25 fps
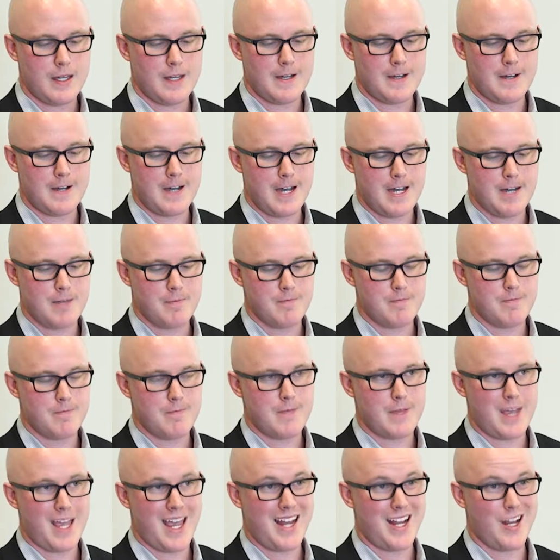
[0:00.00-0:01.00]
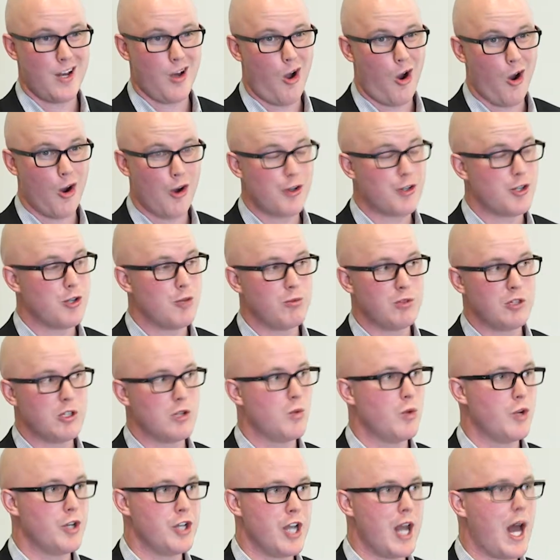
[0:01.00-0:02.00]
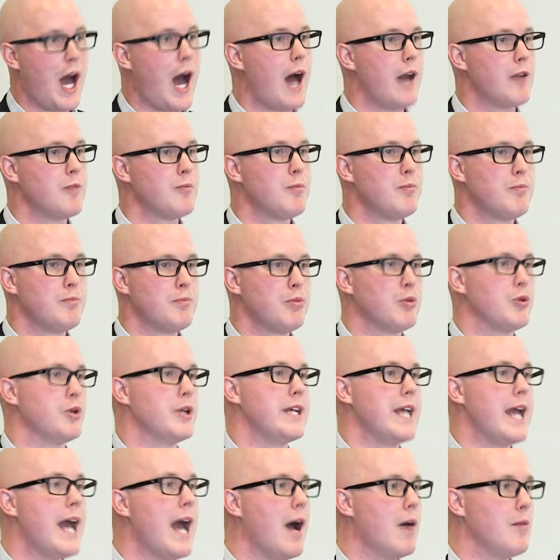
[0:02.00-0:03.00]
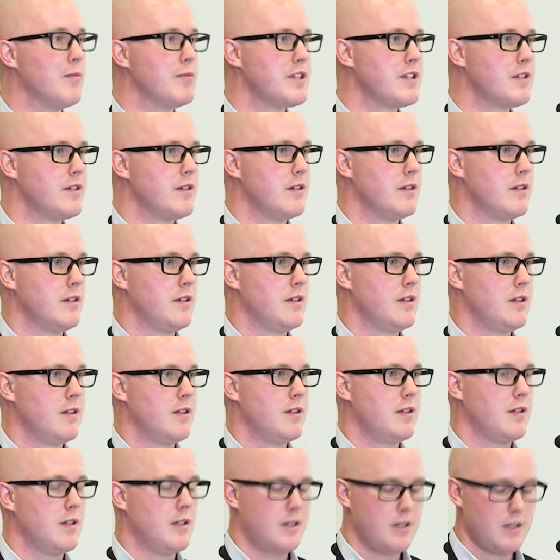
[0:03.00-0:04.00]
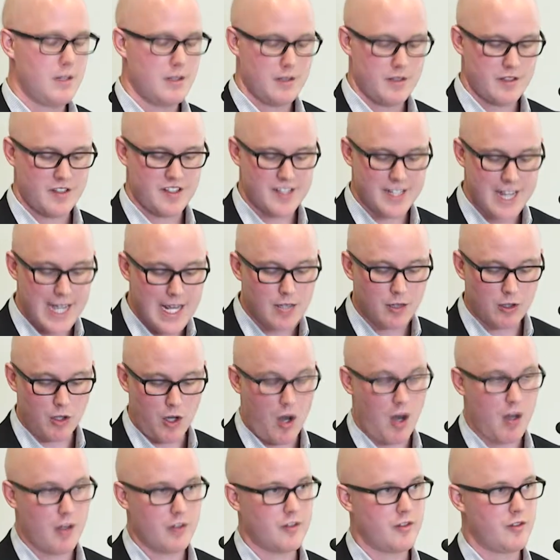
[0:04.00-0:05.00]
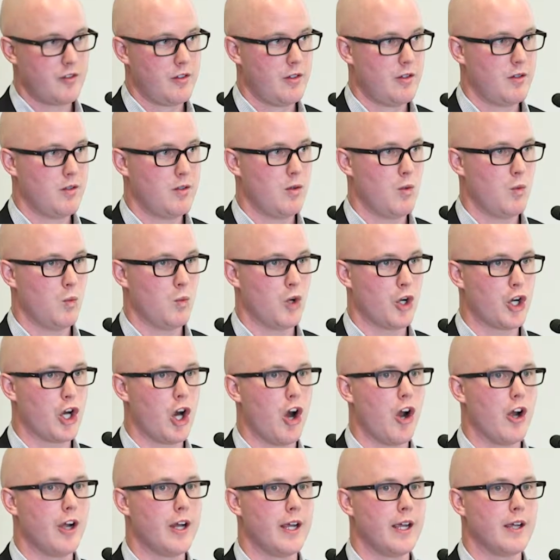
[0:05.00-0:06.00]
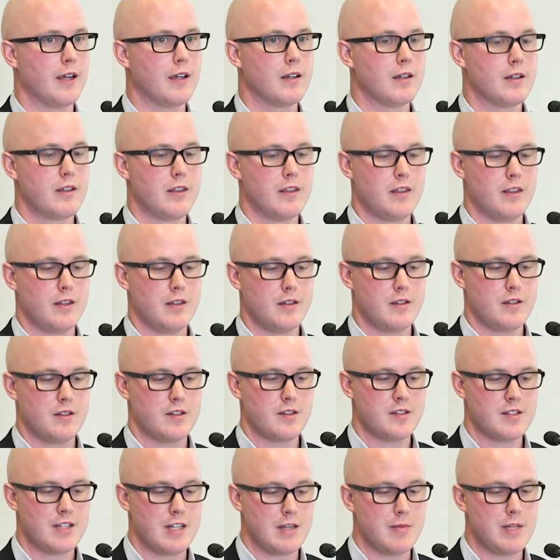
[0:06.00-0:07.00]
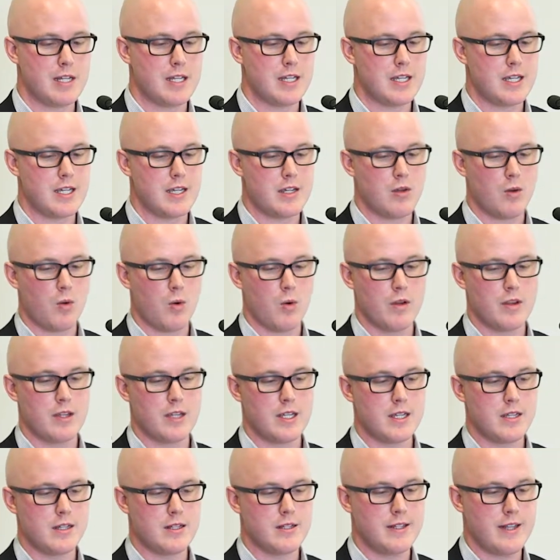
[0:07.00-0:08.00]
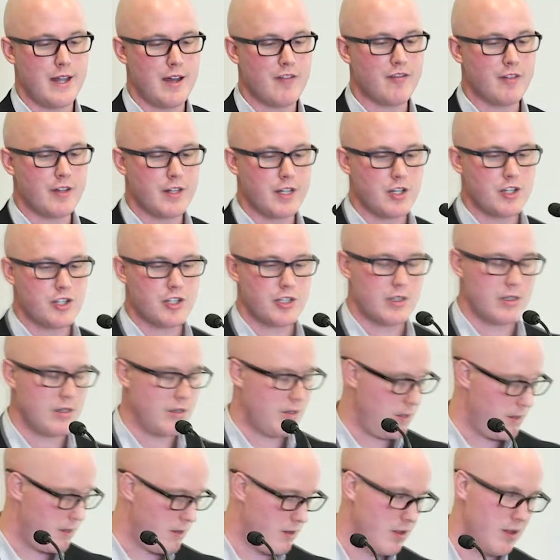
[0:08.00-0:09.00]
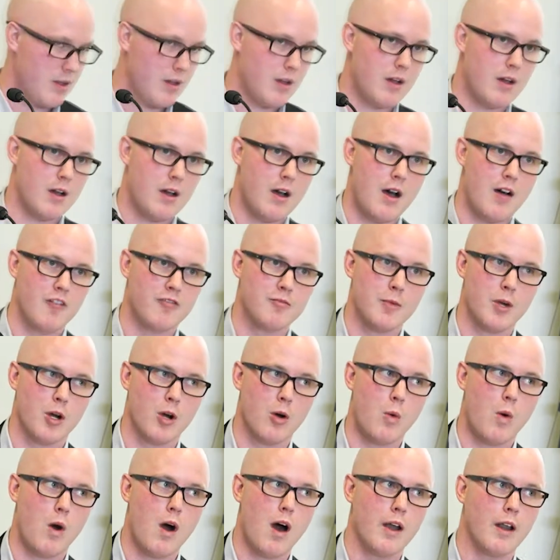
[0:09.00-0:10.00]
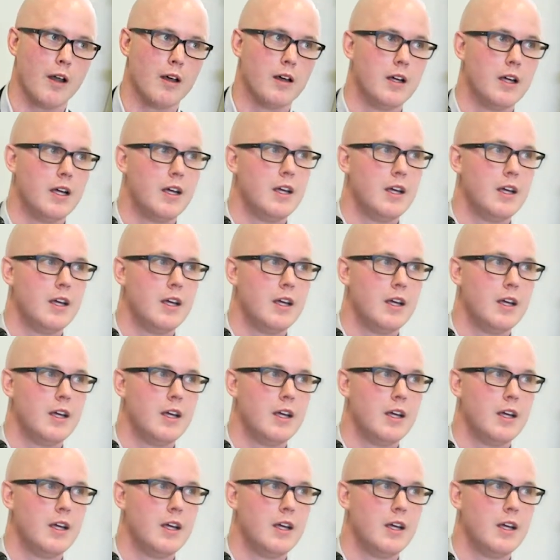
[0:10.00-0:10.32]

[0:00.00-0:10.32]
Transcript: And it arguably would not preempt state laws regarding CBD or the definition of marijuana.